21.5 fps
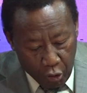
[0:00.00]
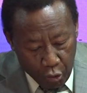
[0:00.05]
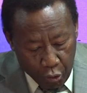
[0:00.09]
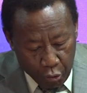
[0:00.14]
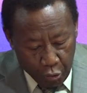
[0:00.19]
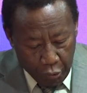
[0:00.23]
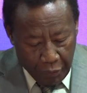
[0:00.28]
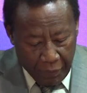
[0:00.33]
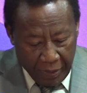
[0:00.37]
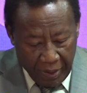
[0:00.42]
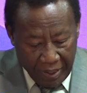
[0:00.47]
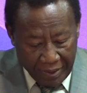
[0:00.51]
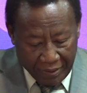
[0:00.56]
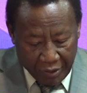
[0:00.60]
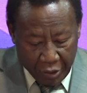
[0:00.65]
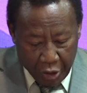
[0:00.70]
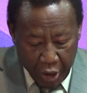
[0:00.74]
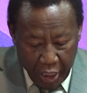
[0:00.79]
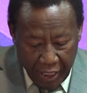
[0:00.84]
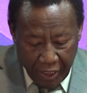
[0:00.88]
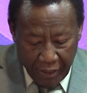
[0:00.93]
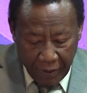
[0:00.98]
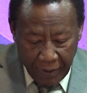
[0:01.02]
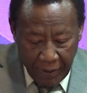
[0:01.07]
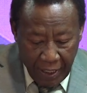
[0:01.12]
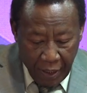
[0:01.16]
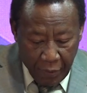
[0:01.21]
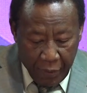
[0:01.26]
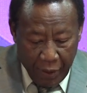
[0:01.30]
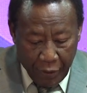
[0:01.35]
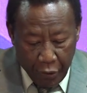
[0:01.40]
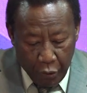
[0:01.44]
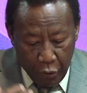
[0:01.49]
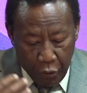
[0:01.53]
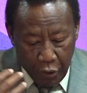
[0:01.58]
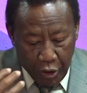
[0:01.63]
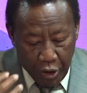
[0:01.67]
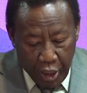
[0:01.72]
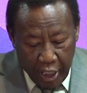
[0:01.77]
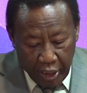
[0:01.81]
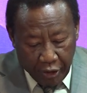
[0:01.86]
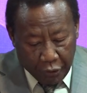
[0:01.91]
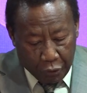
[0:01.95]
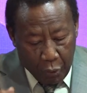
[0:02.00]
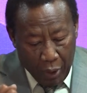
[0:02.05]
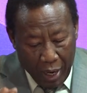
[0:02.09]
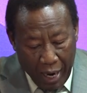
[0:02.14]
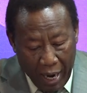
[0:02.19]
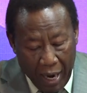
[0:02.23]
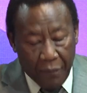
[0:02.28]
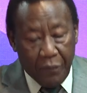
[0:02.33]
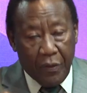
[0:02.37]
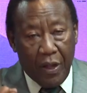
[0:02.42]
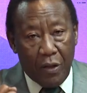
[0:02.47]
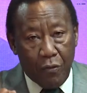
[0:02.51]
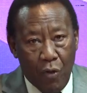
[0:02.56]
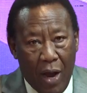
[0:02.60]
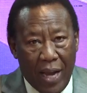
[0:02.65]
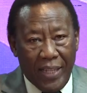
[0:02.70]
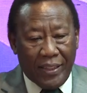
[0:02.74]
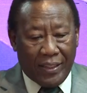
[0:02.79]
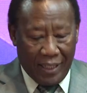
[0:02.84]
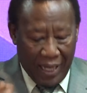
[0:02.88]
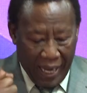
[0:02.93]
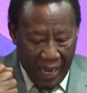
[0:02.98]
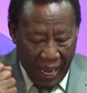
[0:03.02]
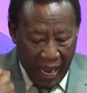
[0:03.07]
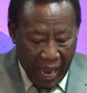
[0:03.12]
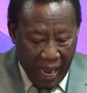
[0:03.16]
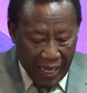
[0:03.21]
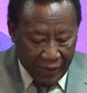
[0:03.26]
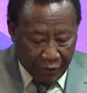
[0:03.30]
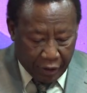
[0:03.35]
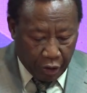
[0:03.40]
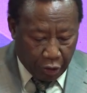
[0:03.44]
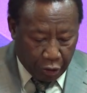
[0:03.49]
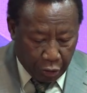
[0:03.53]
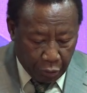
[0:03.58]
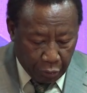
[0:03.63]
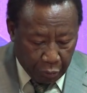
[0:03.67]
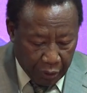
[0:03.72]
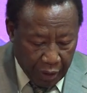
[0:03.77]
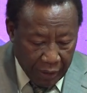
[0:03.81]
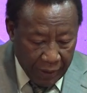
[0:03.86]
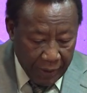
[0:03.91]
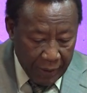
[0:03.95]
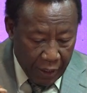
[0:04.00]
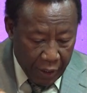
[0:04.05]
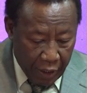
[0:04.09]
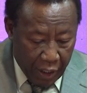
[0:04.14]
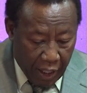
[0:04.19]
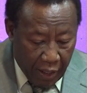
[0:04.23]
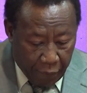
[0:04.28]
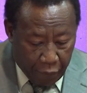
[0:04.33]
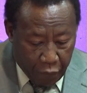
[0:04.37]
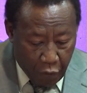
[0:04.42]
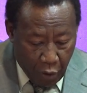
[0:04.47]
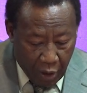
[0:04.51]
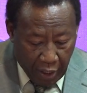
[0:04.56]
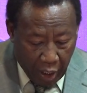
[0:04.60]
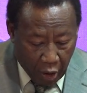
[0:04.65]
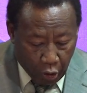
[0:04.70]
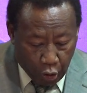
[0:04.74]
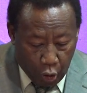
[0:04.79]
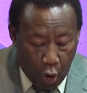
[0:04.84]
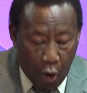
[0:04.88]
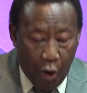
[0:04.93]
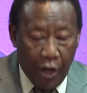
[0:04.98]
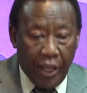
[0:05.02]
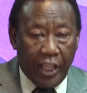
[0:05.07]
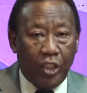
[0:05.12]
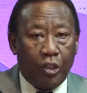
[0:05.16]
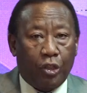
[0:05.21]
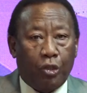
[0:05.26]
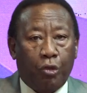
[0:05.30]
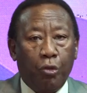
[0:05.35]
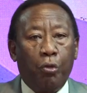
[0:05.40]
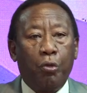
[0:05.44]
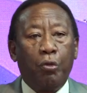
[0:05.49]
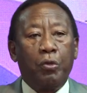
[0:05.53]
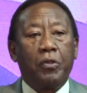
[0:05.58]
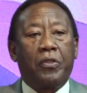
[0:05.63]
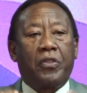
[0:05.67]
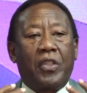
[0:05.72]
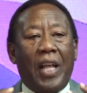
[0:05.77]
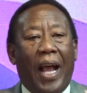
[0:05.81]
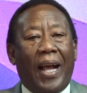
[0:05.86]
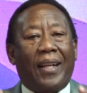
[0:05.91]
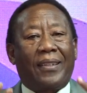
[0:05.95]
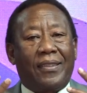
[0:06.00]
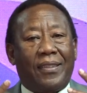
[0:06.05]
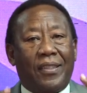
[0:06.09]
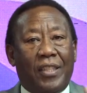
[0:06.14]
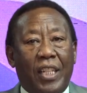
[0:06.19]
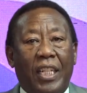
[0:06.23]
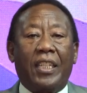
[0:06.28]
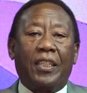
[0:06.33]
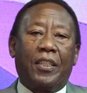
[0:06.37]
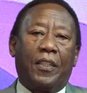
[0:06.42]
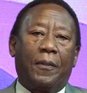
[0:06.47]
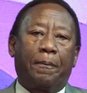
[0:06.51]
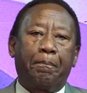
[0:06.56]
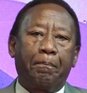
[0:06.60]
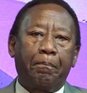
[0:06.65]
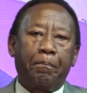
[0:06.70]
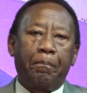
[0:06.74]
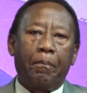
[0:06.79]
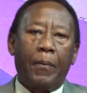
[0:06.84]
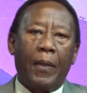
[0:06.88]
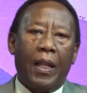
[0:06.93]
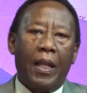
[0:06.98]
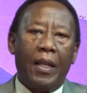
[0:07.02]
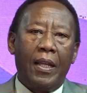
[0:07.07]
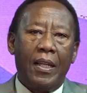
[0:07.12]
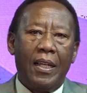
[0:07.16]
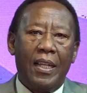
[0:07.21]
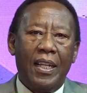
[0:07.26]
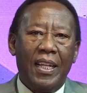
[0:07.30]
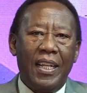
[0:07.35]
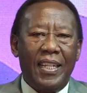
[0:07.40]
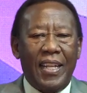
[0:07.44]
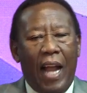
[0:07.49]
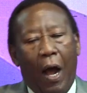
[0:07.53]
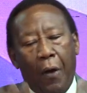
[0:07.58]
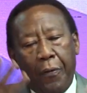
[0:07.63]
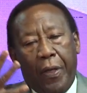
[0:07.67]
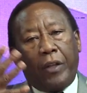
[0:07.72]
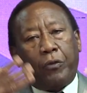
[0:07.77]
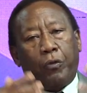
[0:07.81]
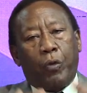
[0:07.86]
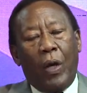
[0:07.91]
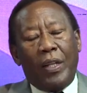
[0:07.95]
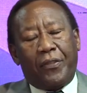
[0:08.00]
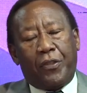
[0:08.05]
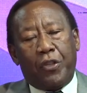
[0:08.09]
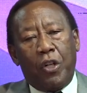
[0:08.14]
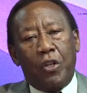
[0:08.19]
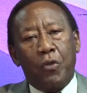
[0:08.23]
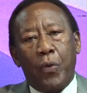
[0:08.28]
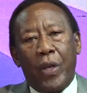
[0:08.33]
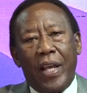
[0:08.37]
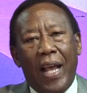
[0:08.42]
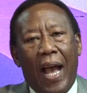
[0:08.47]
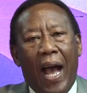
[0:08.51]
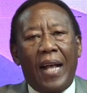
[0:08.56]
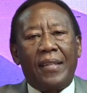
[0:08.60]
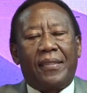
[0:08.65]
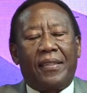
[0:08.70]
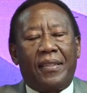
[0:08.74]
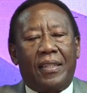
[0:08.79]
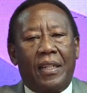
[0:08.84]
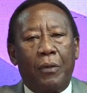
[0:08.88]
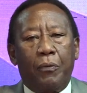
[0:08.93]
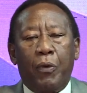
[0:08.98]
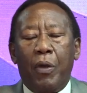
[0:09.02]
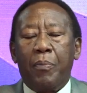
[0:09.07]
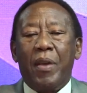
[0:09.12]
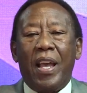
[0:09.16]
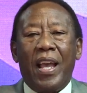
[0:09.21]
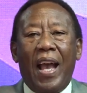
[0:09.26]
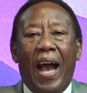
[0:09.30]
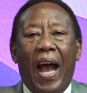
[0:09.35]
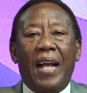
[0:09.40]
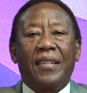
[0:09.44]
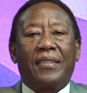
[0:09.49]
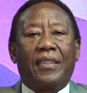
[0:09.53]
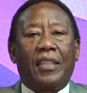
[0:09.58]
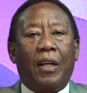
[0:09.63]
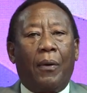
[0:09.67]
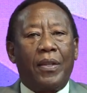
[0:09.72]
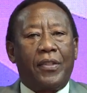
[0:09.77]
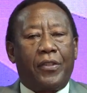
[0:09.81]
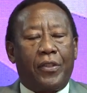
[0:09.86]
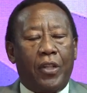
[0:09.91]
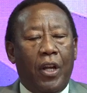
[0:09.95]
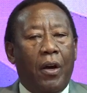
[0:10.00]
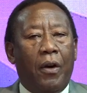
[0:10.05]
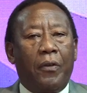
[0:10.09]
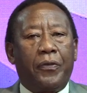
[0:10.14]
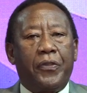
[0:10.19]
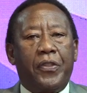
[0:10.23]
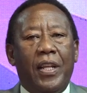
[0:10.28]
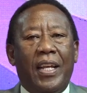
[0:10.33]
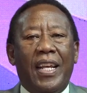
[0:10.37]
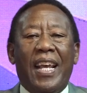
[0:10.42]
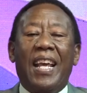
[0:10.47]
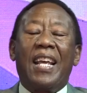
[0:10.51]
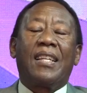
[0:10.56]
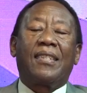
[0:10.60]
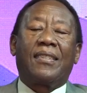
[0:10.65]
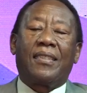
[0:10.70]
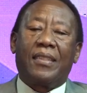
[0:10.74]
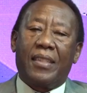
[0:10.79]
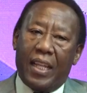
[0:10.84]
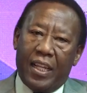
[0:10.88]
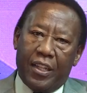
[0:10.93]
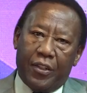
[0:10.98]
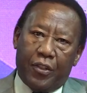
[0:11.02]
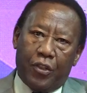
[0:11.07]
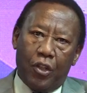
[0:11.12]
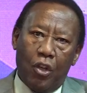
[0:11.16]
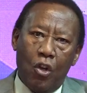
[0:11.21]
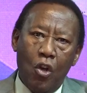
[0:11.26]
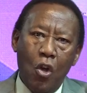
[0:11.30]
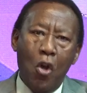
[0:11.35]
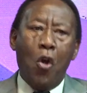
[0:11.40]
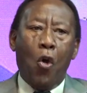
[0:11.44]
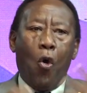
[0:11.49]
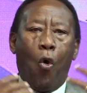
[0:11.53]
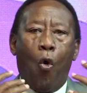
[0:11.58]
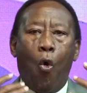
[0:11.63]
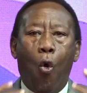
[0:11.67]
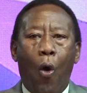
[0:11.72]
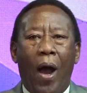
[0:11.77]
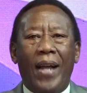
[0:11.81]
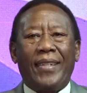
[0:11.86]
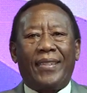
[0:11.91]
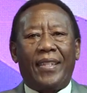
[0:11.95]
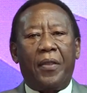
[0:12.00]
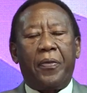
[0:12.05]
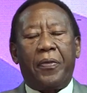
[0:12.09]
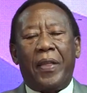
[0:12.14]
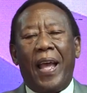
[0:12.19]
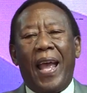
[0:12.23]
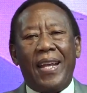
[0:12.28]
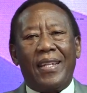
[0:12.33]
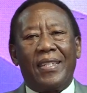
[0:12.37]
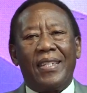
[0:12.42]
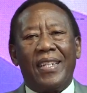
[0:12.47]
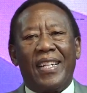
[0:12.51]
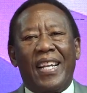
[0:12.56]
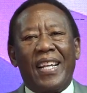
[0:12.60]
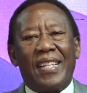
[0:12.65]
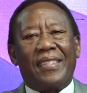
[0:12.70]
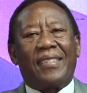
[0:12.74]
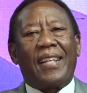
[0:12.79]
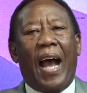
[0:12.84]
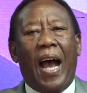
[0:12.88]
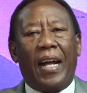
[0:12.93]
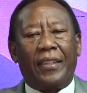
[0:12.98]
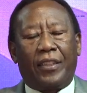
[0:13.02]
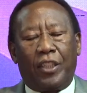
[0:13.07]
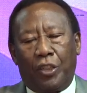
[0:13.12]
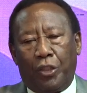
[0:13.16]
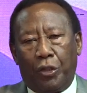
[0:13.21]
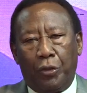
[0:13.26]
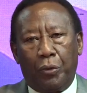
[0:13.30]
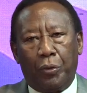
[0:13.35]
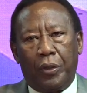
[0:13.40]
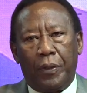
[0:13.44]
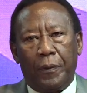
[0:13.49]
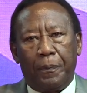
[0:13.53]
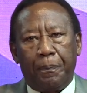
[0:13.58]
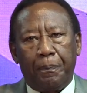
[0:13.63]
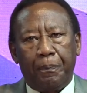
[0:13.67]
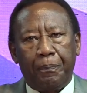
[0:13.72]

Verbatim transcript: you this day that you need to have the right attitude if you are going to succeed. Now, the question we ask, we may ask ourselves is this: What then is attitude?